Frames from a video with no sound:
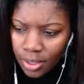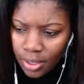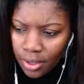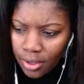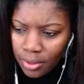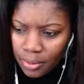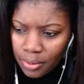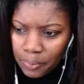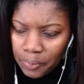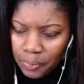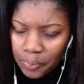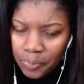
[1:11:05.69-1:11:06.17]

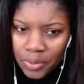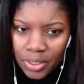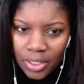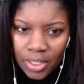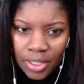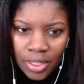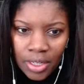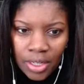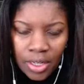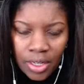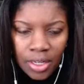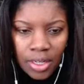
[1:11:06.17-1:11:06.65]
Um,
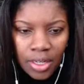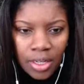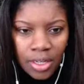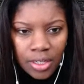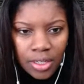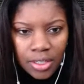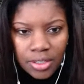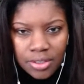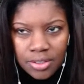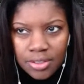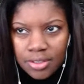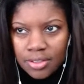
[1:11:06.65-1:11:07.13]

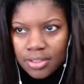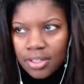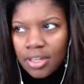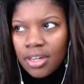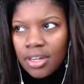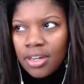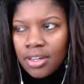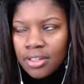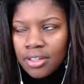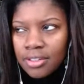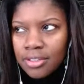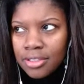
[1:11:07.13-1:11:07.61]
it's
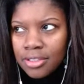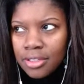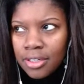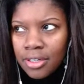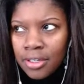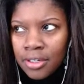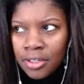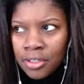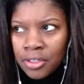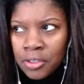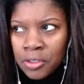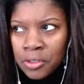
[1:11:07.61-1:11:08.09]
got
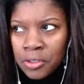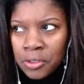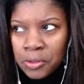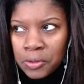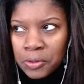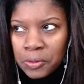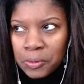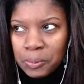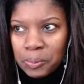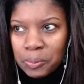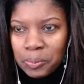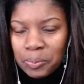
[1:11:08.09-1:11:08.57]

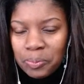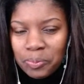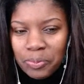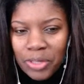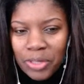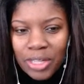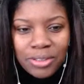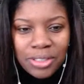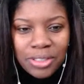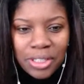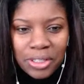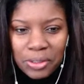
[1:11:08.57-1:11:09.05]

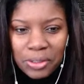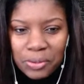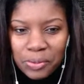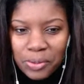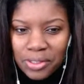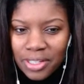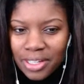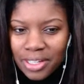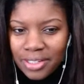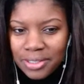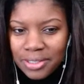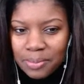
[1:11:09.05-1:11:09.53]
I'll tell you
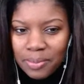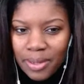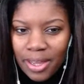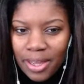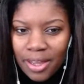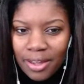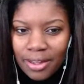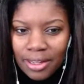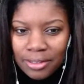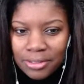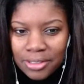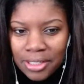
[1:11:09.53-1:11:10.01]
what that's
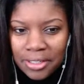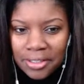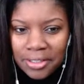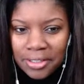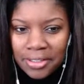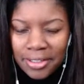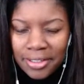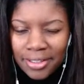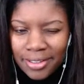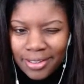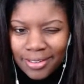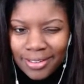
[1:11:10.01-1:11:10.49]
about. I'll tell you
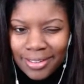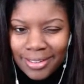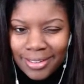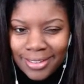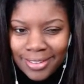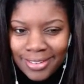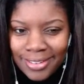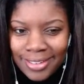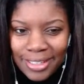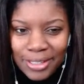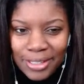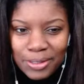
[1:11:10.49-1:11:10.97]
the
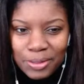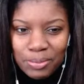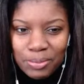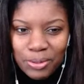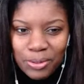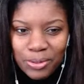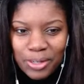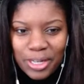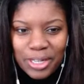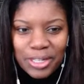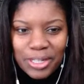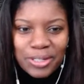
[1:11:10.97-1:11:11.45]

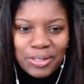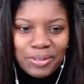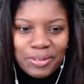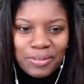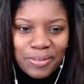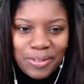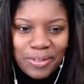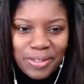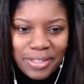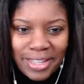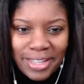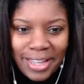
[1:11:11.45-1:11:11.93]

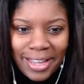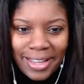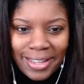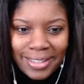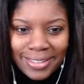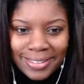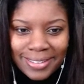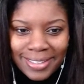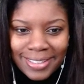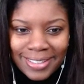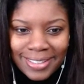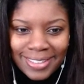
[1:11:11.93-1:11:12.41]
inspiration for that.